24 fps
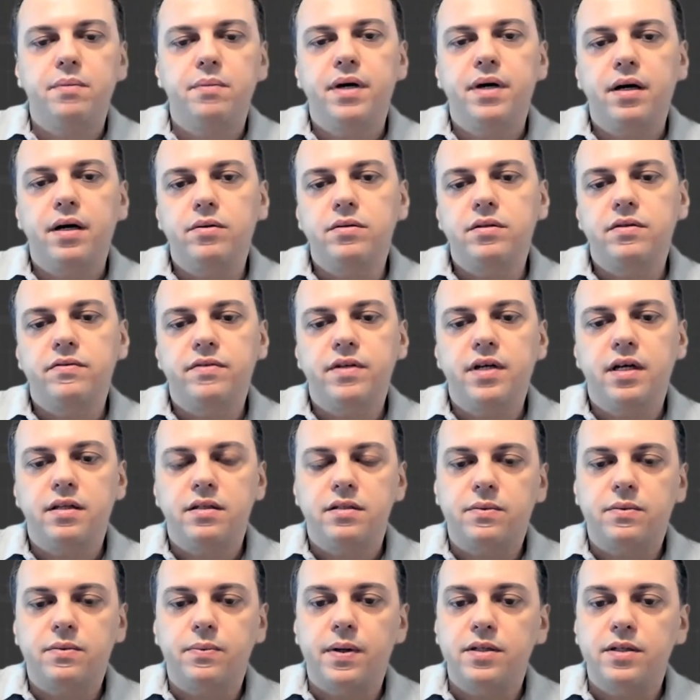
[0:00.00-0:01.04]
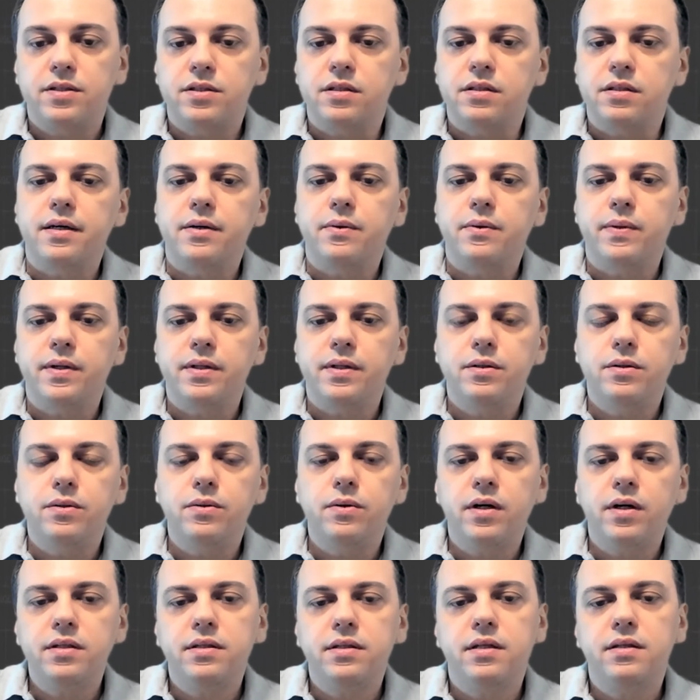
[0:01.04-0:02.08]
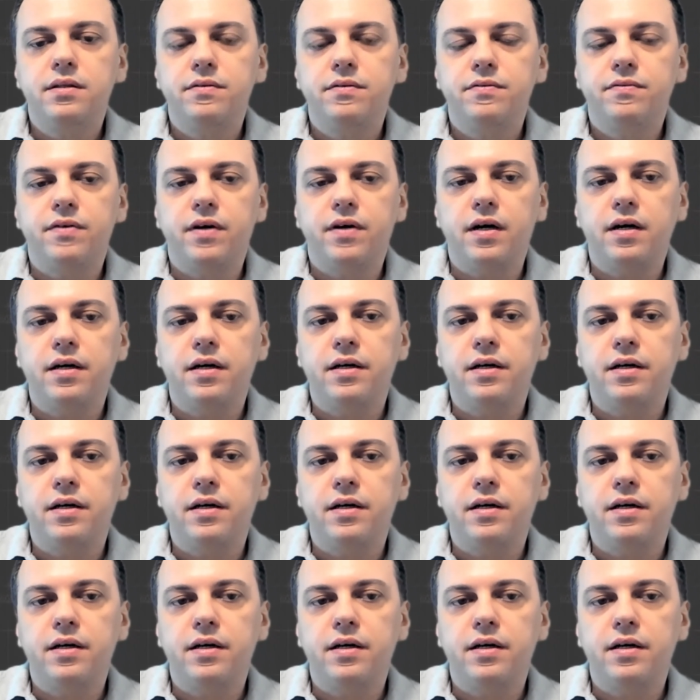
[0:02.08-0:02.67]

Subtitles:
on Evgeny's question. When you identify